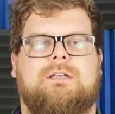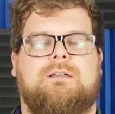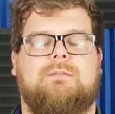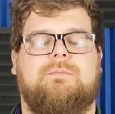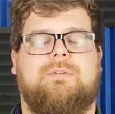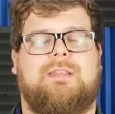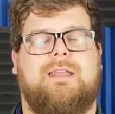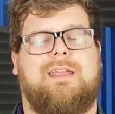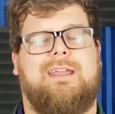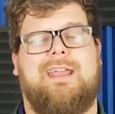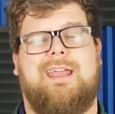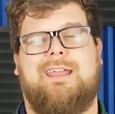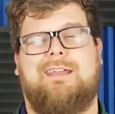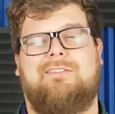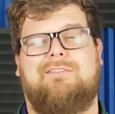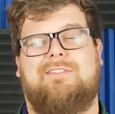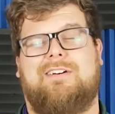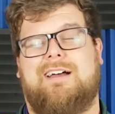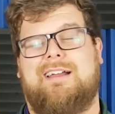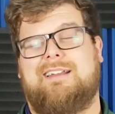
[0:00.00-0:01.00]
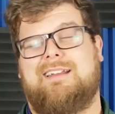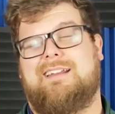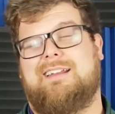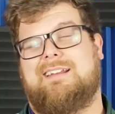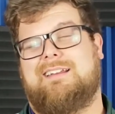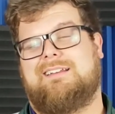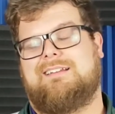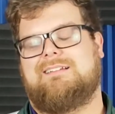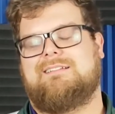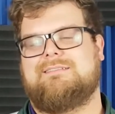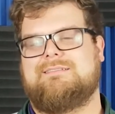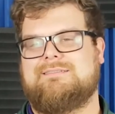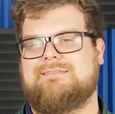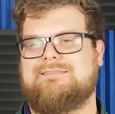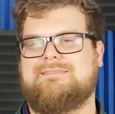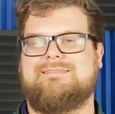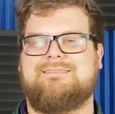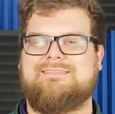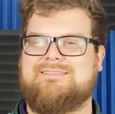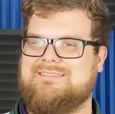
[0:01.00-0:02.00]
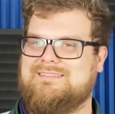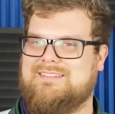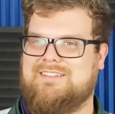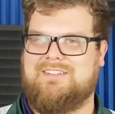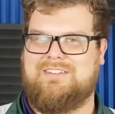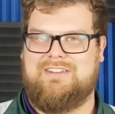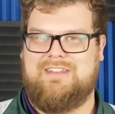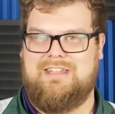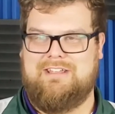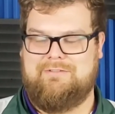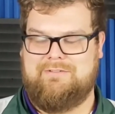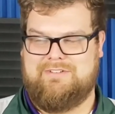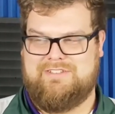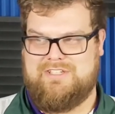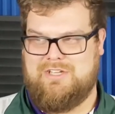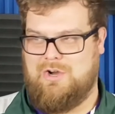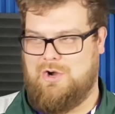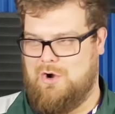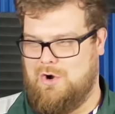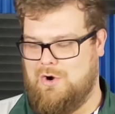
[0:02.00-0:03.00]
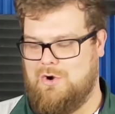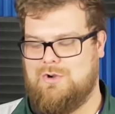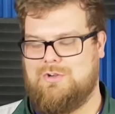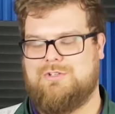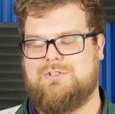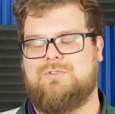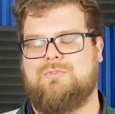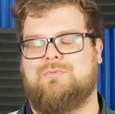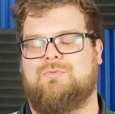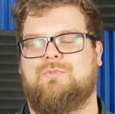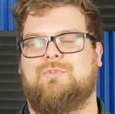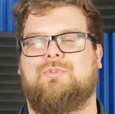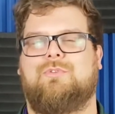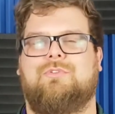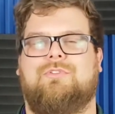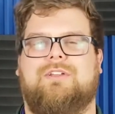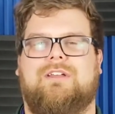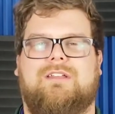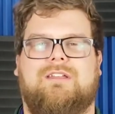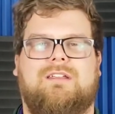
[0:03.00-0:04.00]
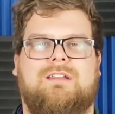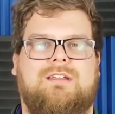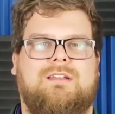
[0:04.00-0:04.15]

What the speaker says: but they can find it, and it's hard to rule that